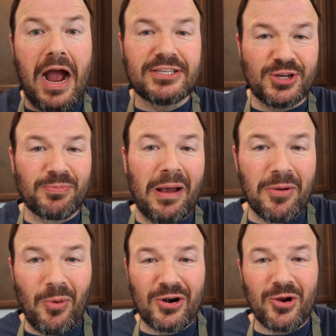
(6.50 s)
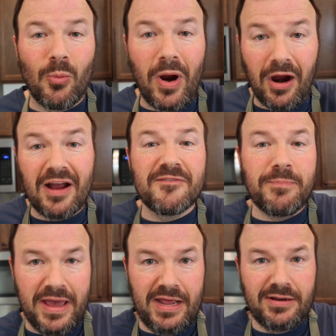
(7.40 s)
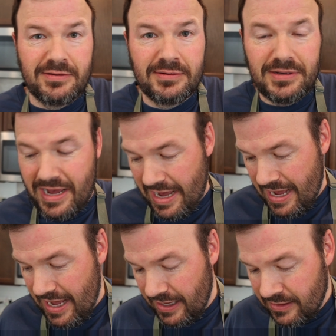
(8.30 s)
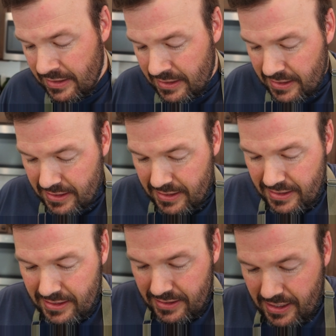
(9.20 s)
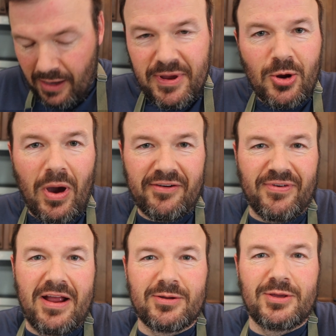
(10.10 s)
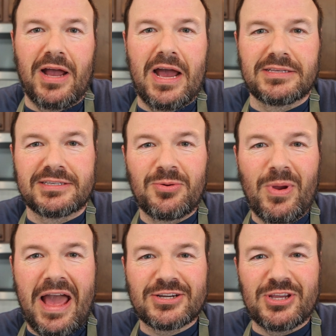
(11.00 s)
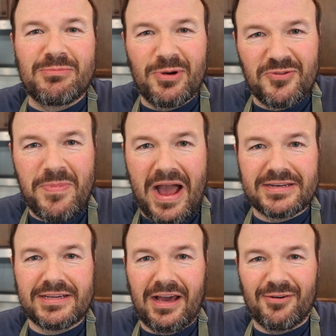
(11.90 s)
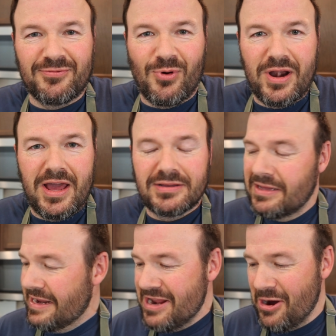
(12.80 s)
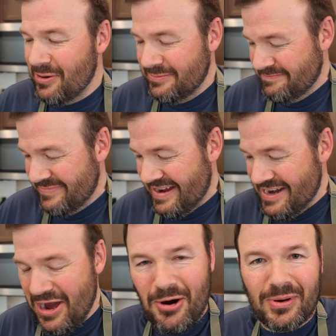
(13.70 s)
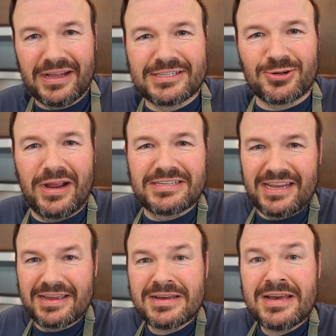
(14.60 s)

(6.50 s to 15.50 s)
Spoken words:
right, so you're probably wondering where I've been. I'll be quite frank with you guys. We actually moved back to California. I know, it's crazy.